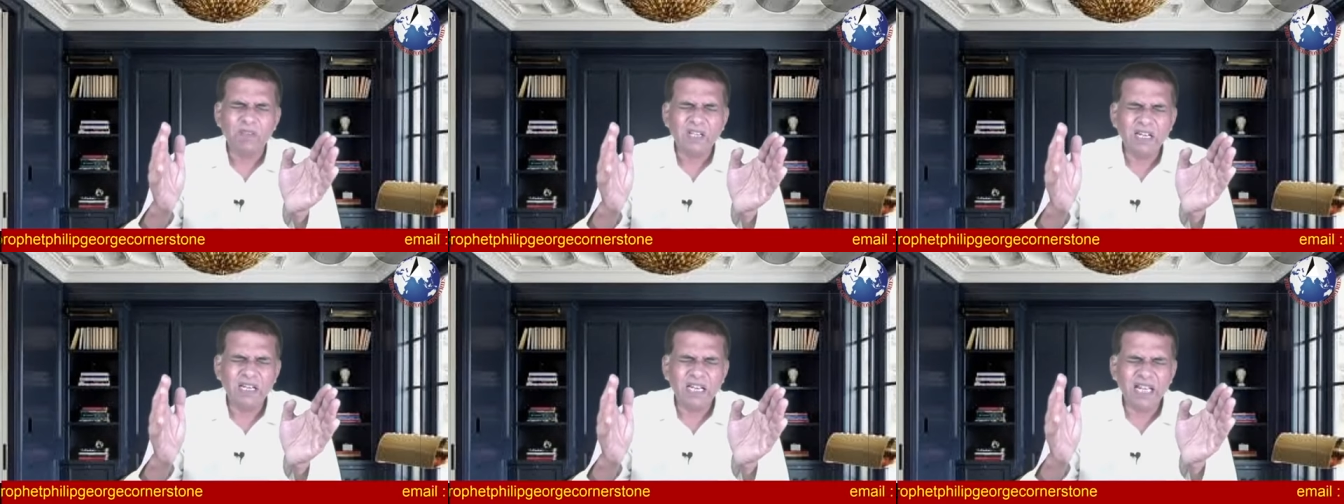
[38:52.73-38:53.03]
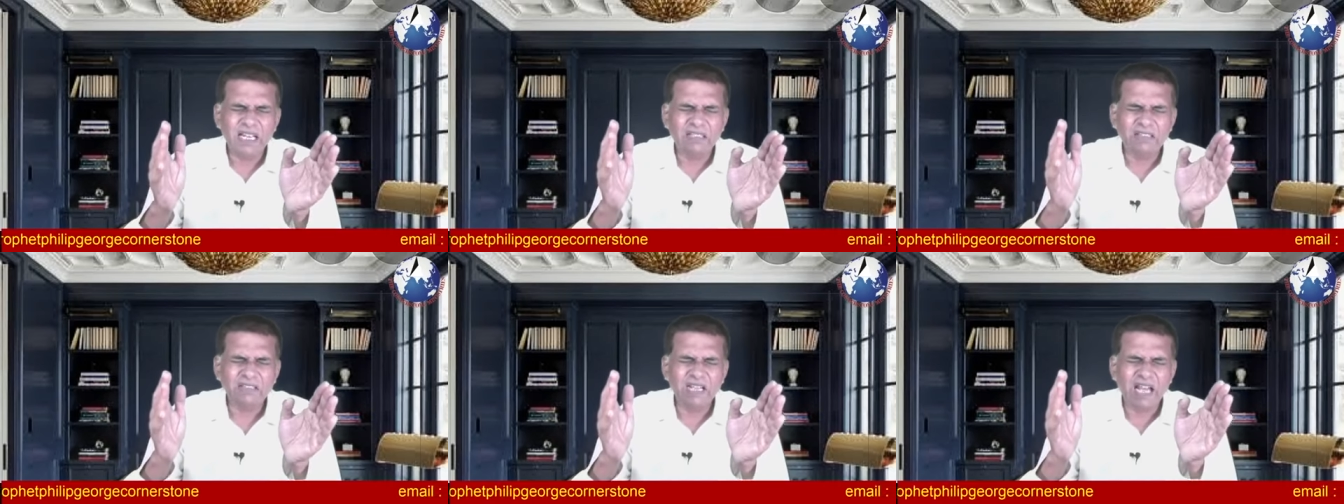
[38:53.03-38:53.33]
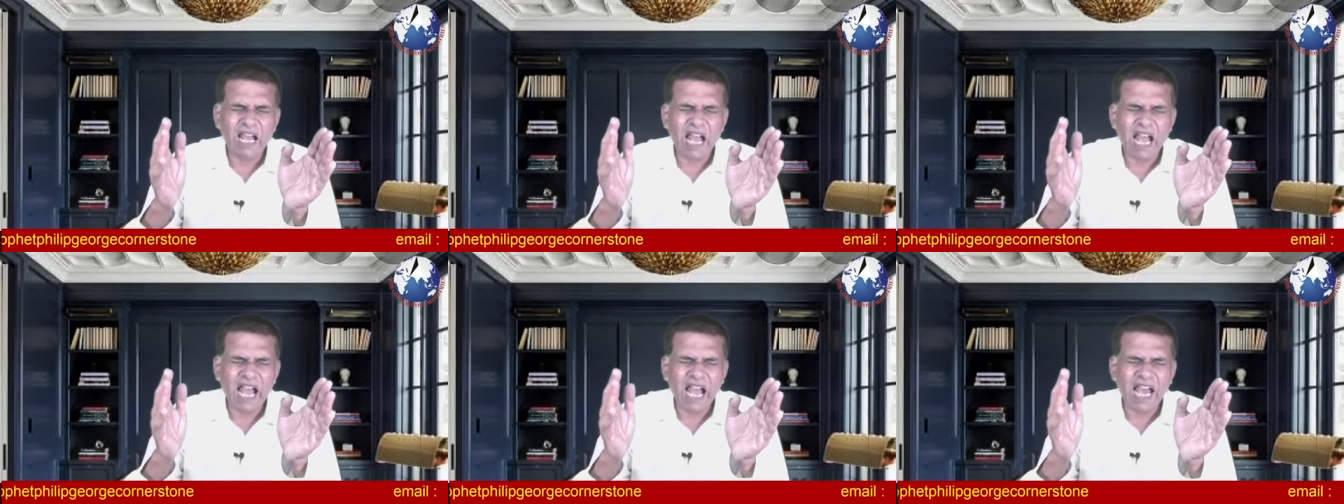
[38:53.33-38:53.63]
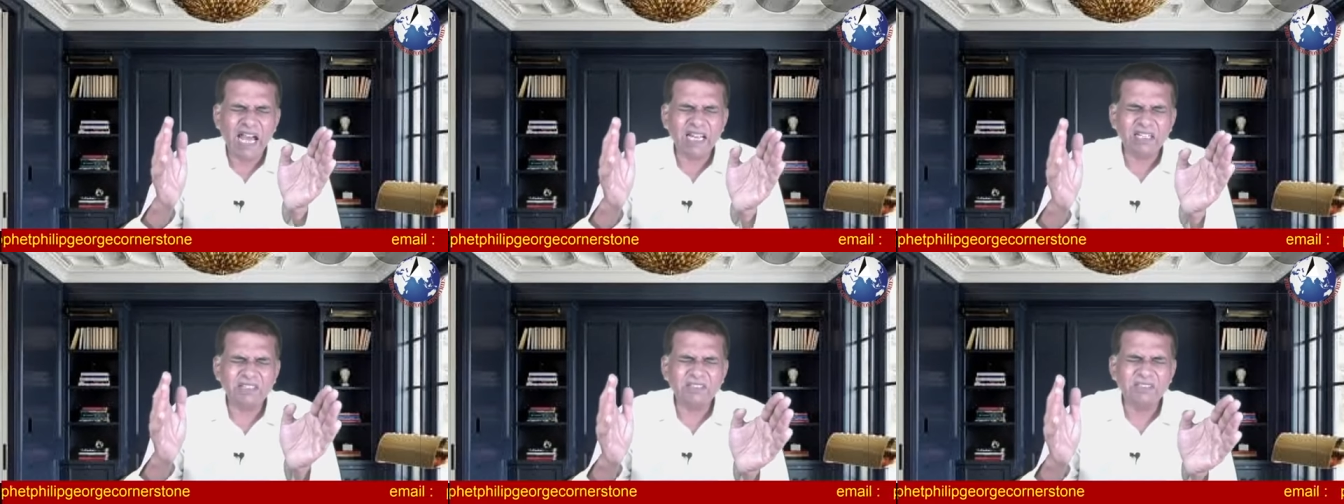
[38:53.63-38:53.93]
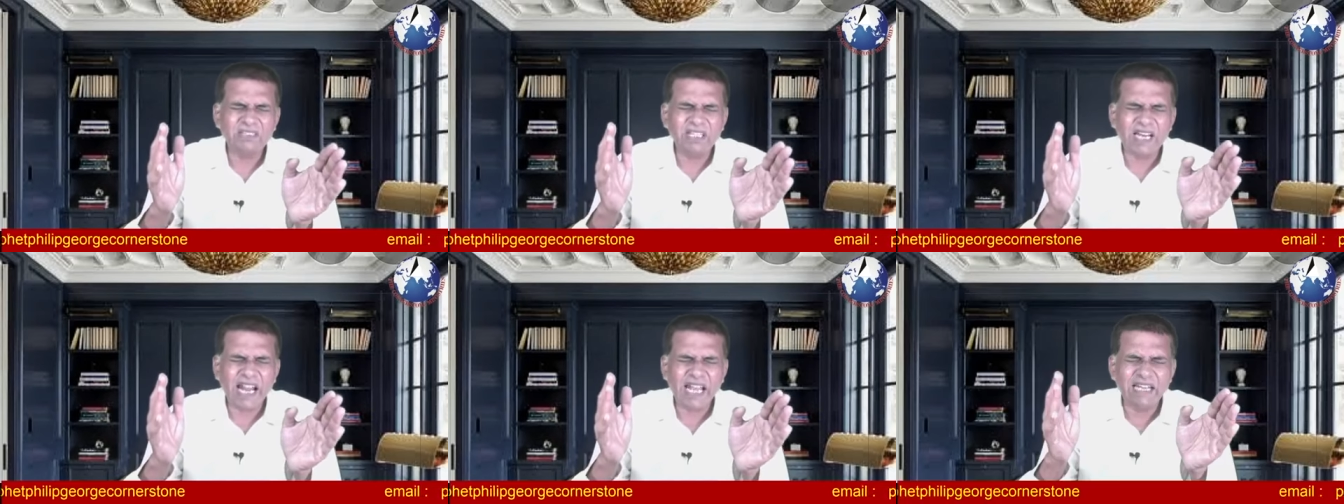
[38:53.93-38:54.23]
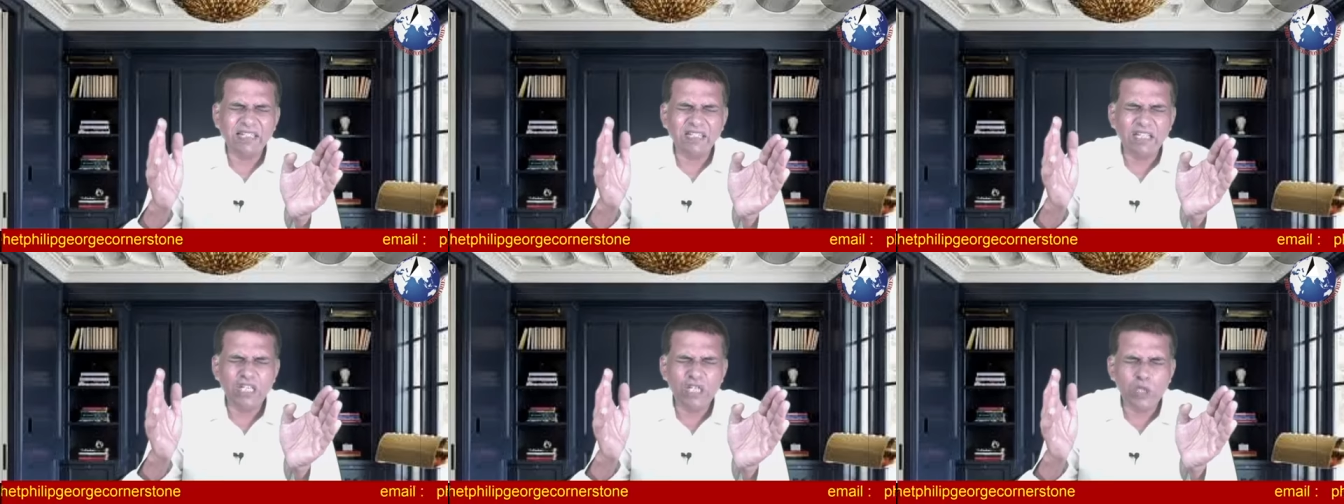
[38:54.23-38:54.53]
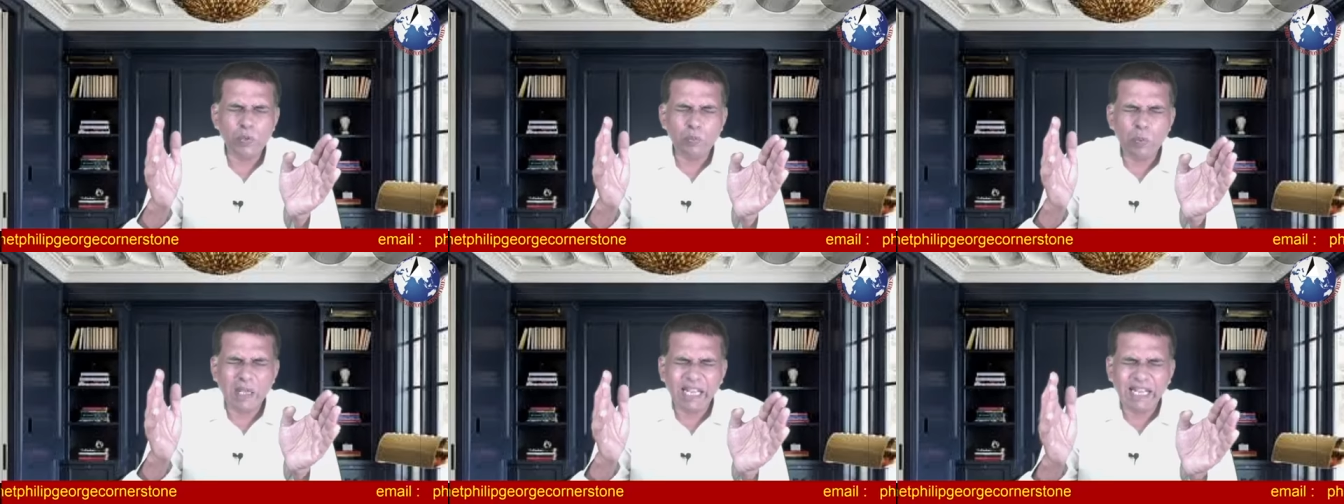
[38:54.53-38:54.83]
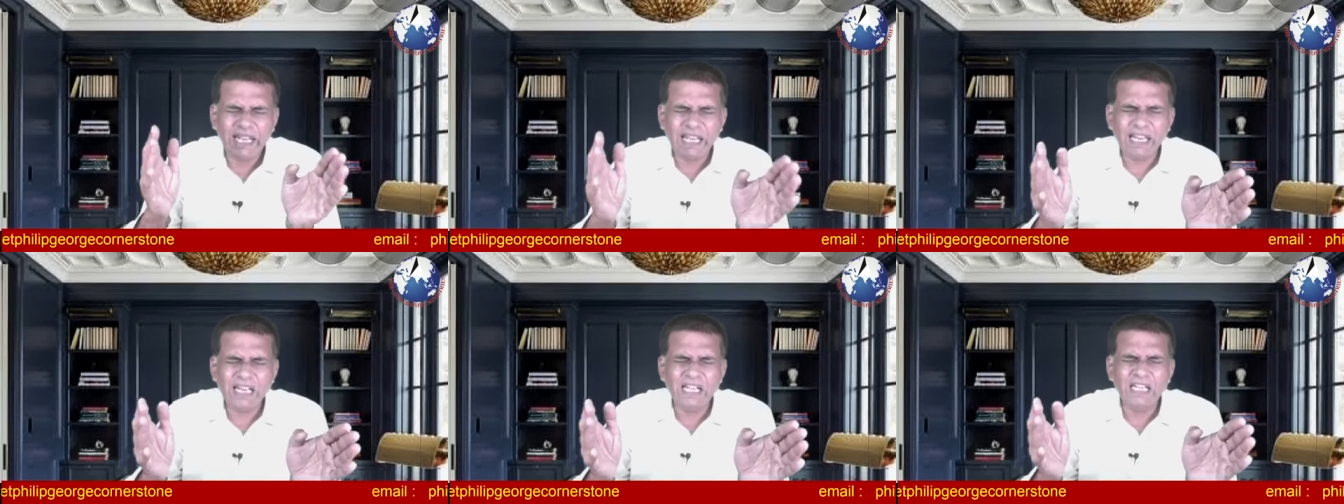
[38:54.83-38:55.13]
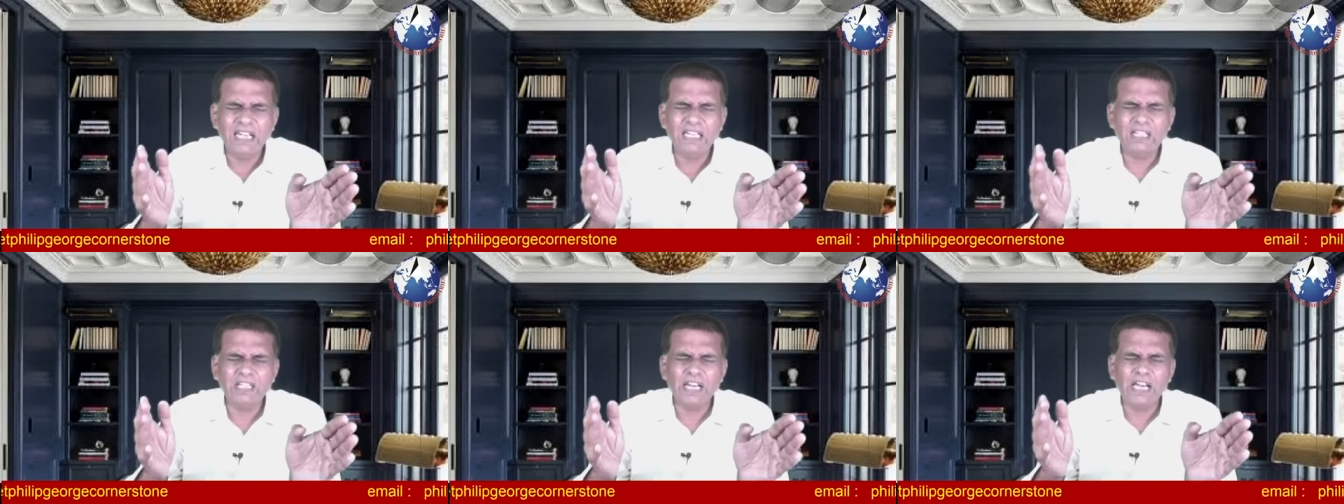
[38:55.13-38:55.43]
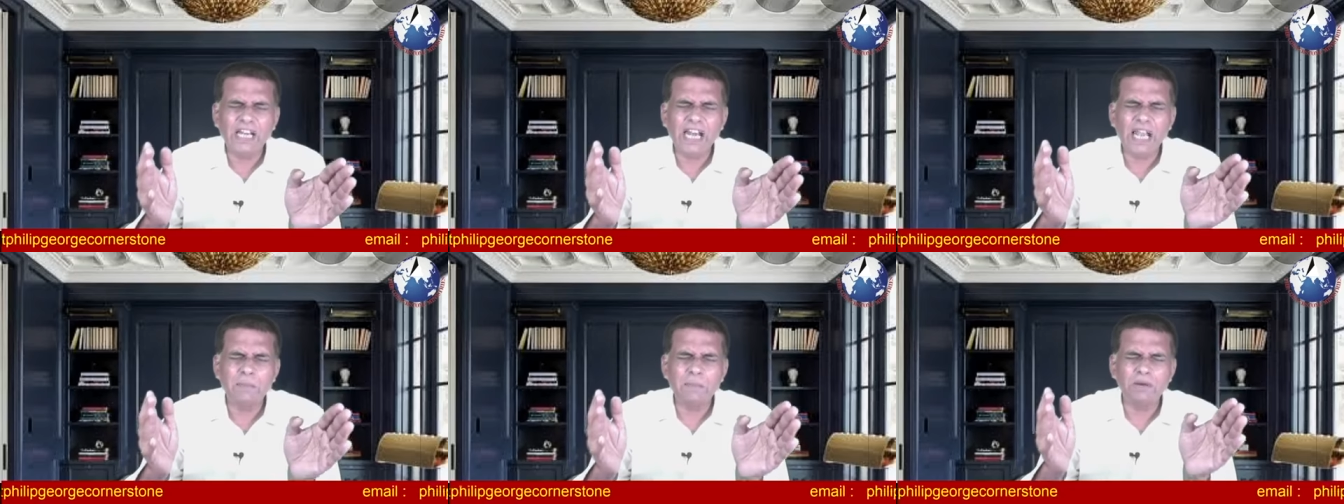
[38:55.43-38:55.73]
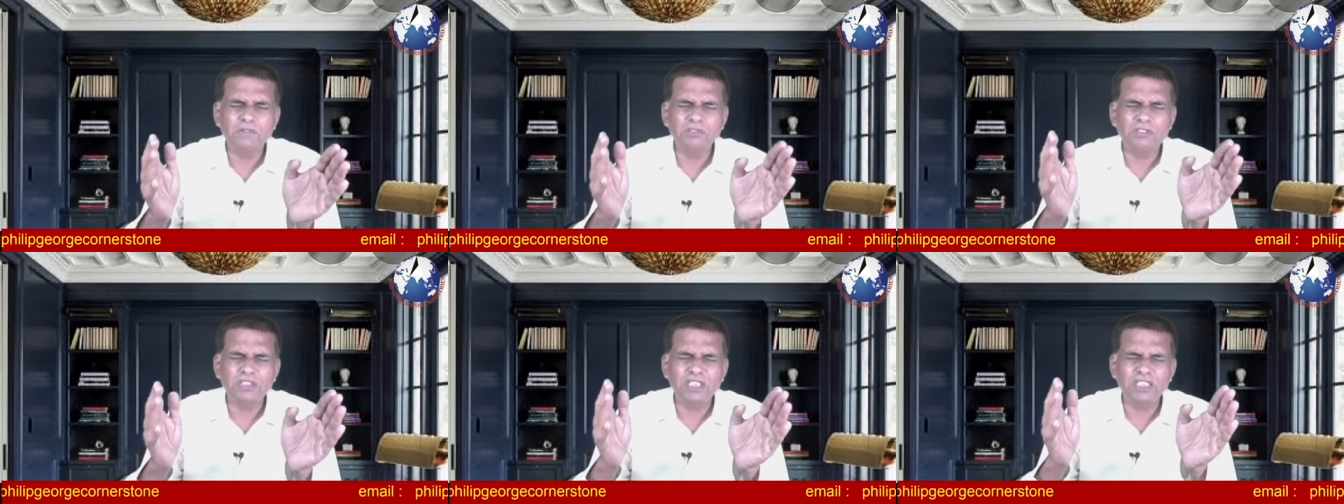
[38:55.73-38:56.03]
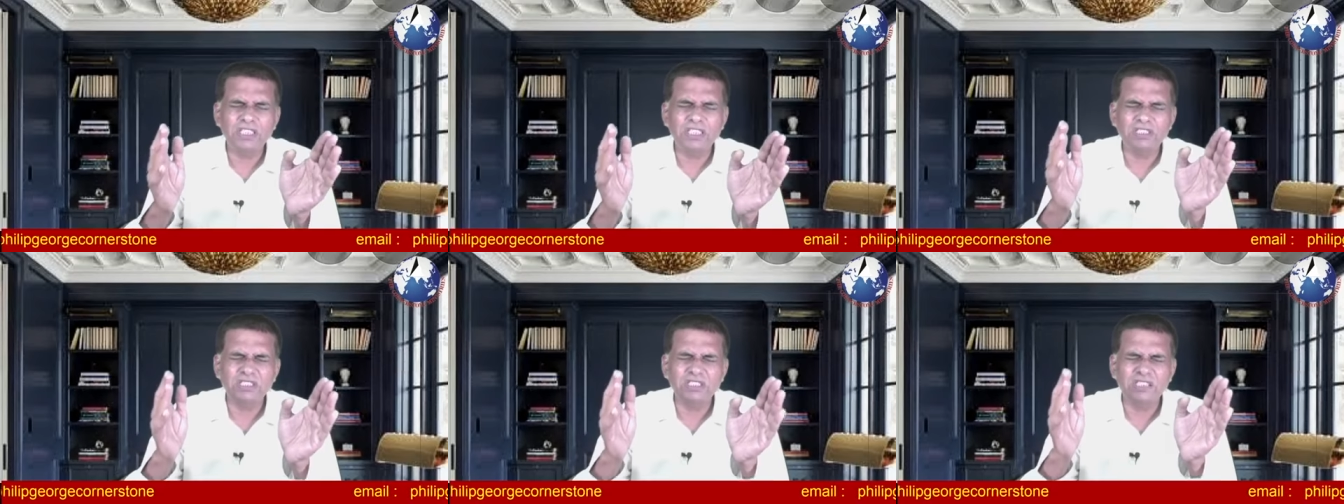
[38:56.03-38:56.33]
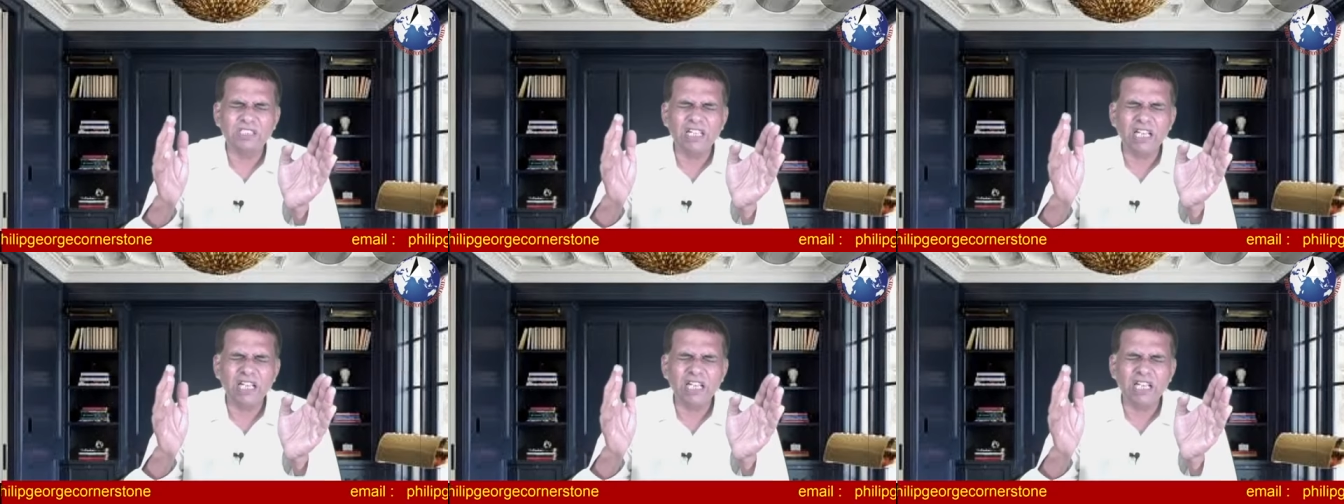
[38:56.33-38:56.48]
Let the arthritis be healed in the name of Jesus.